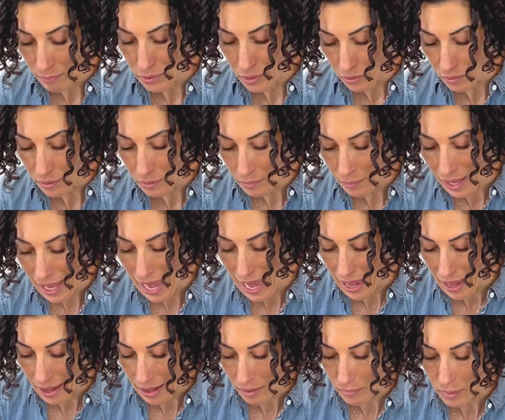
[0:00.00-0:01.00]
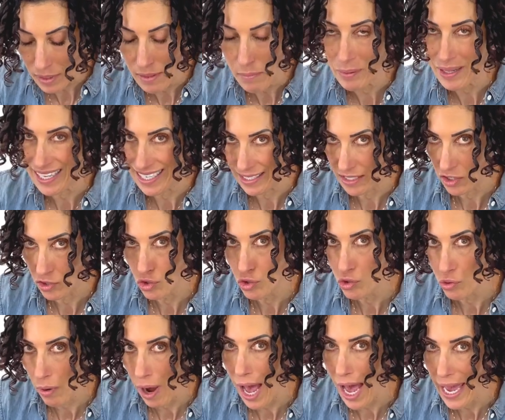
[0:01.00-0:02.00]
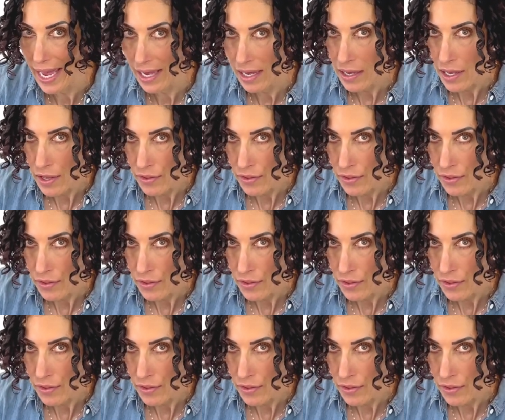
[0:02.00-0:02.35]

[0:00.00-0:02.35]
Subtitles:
Do it when the plant is dry.